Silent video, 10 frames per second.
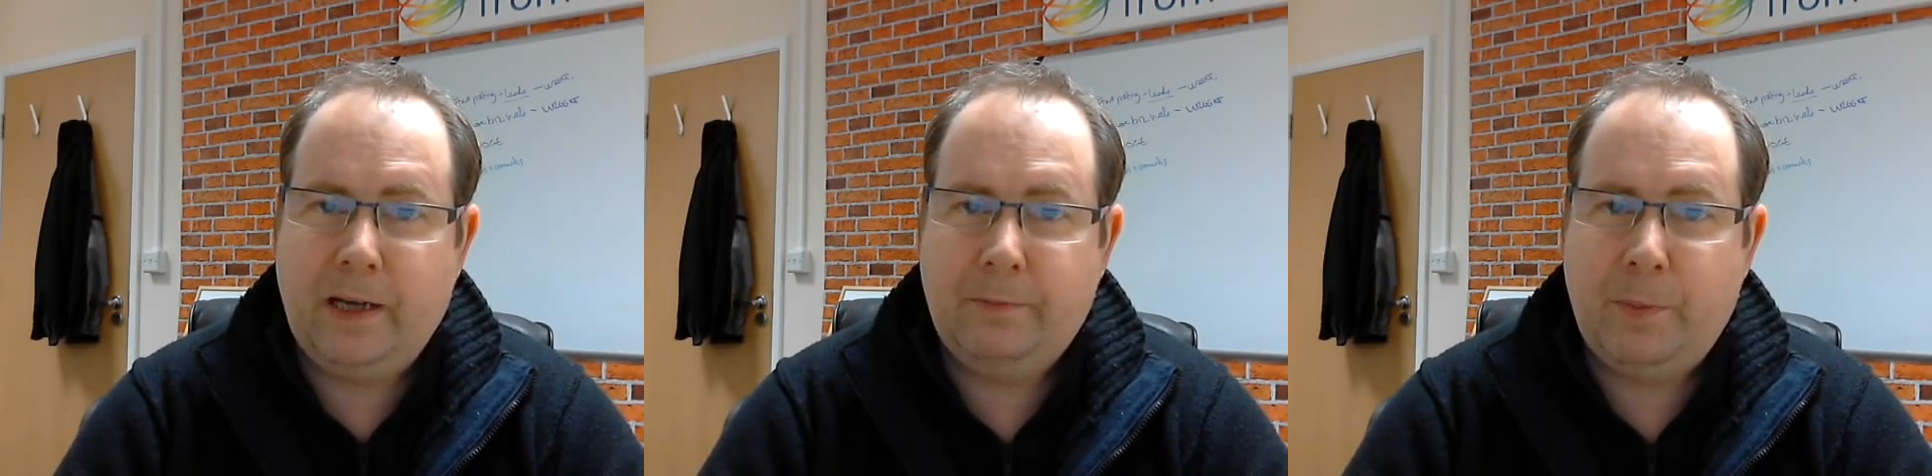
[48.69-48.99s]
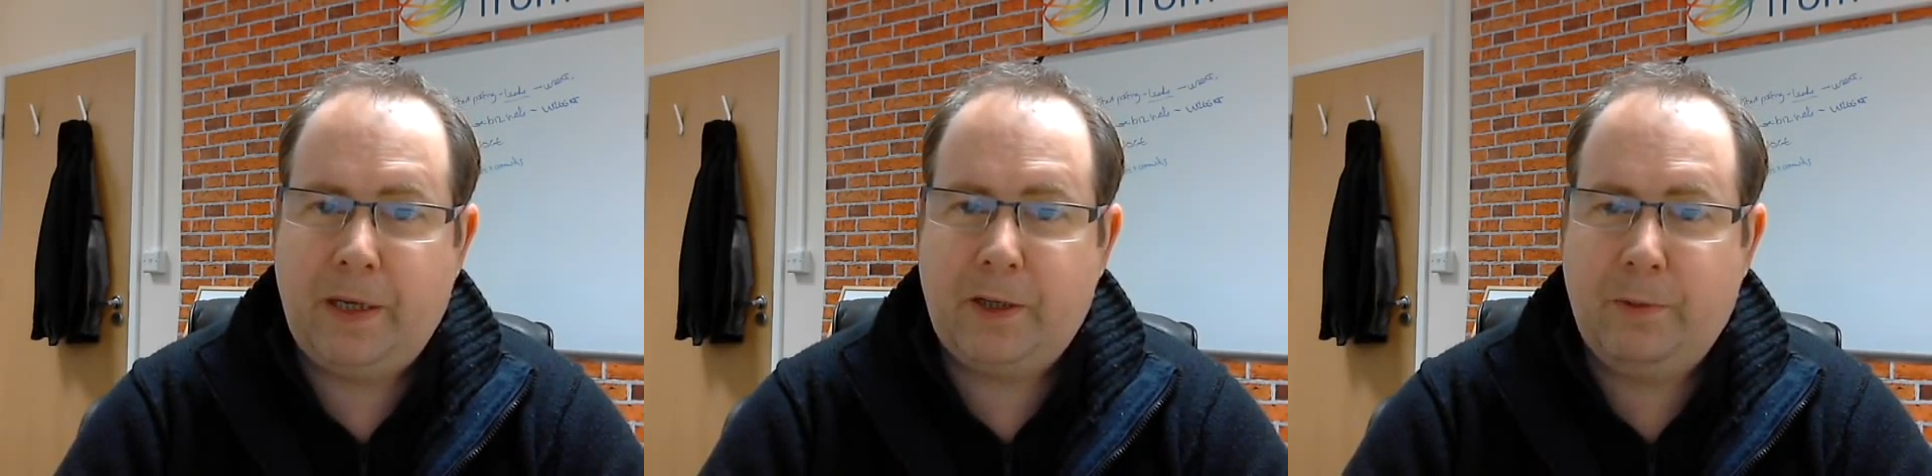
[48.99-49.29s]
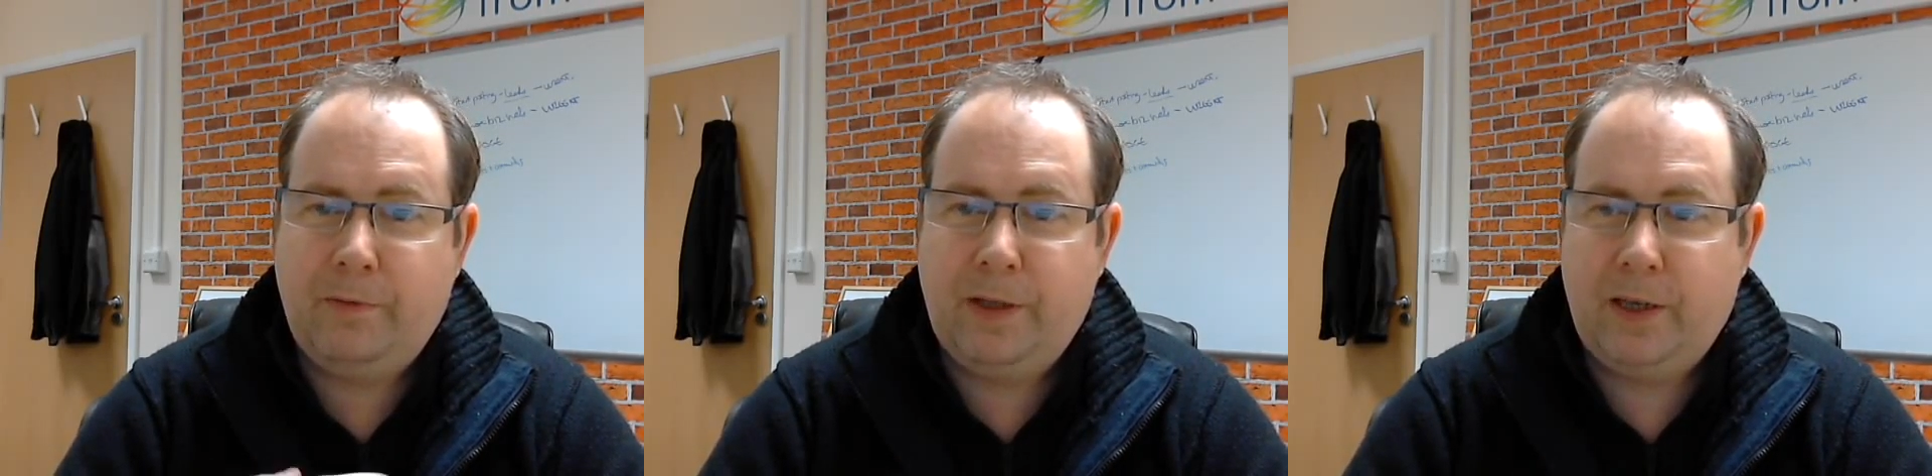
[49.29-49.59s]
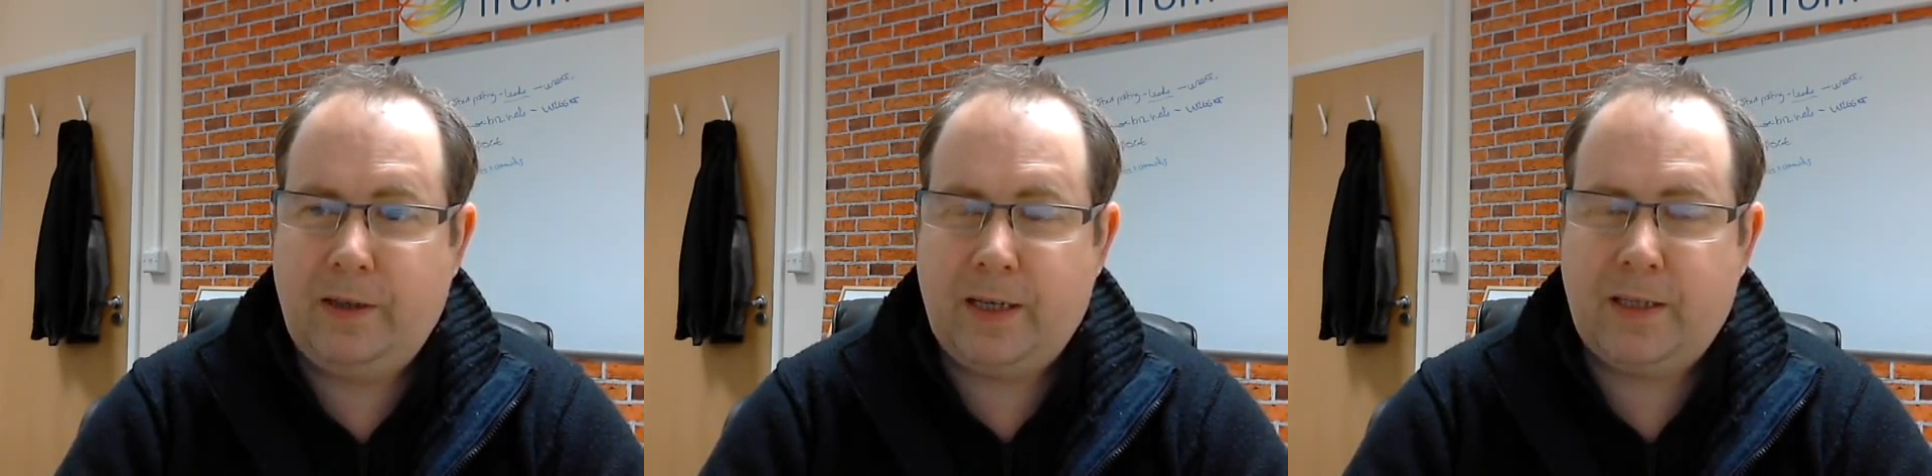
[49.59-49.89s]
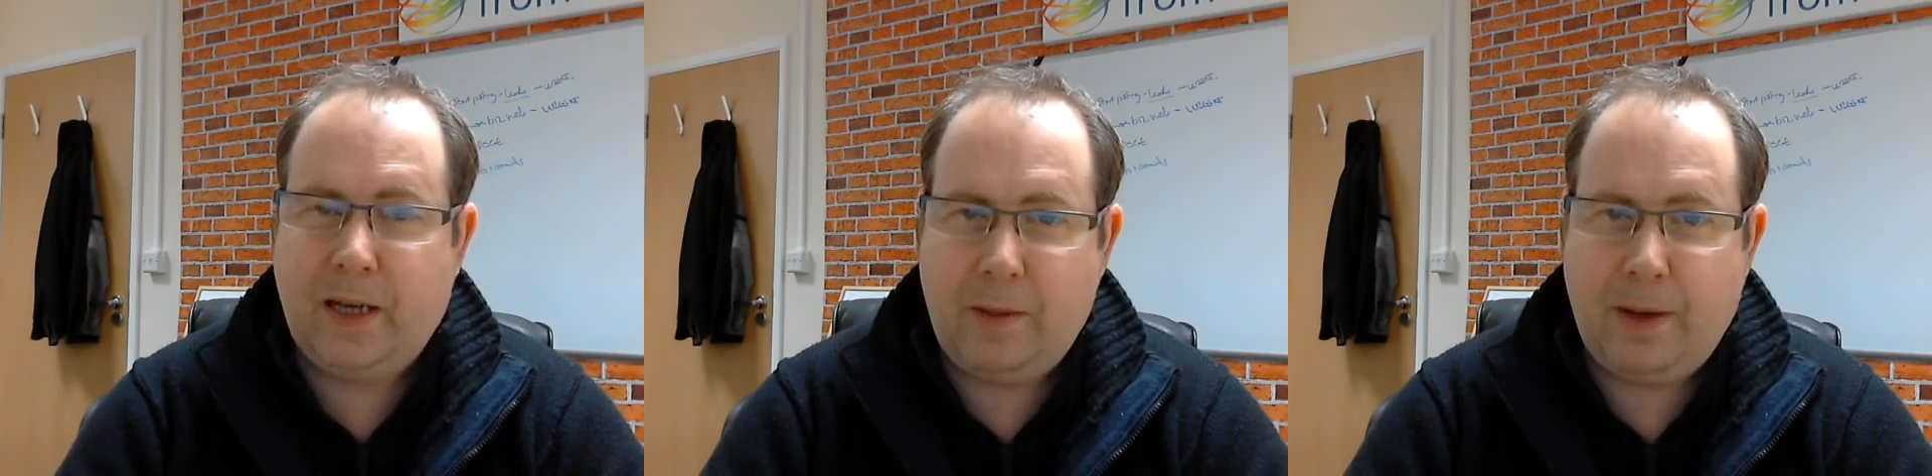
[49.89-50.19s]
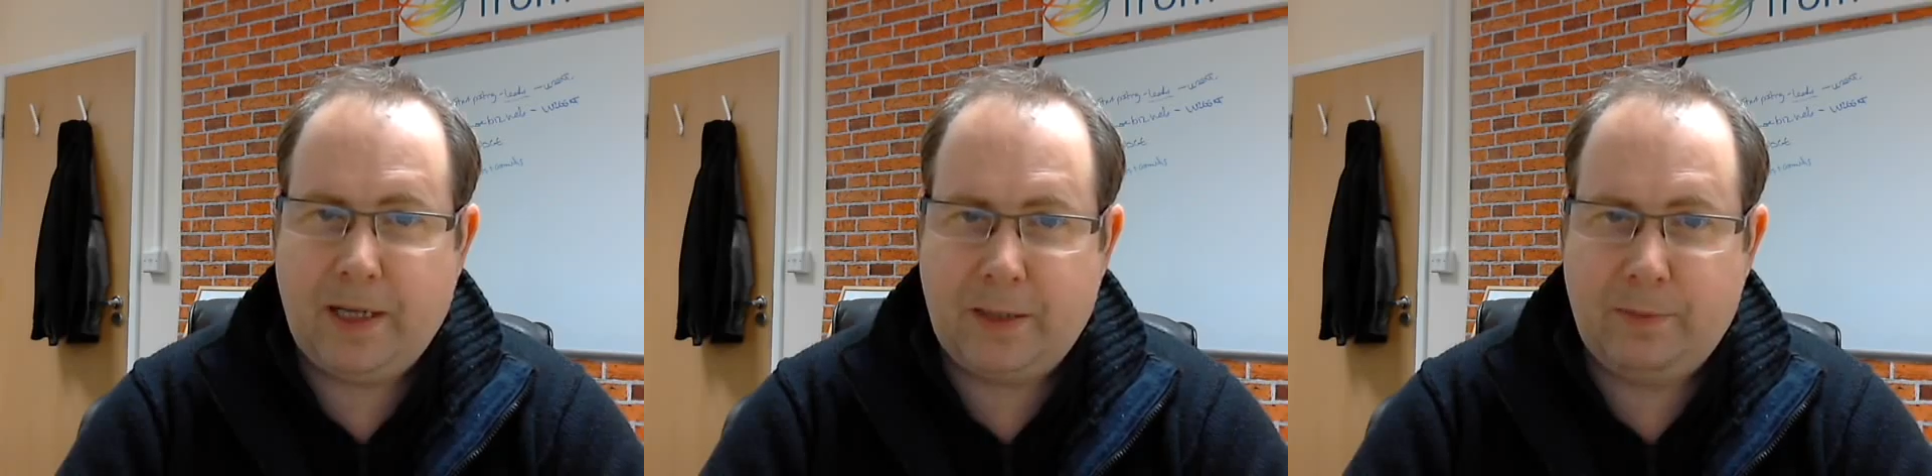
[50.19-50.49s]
we made a quick video yesterday about it,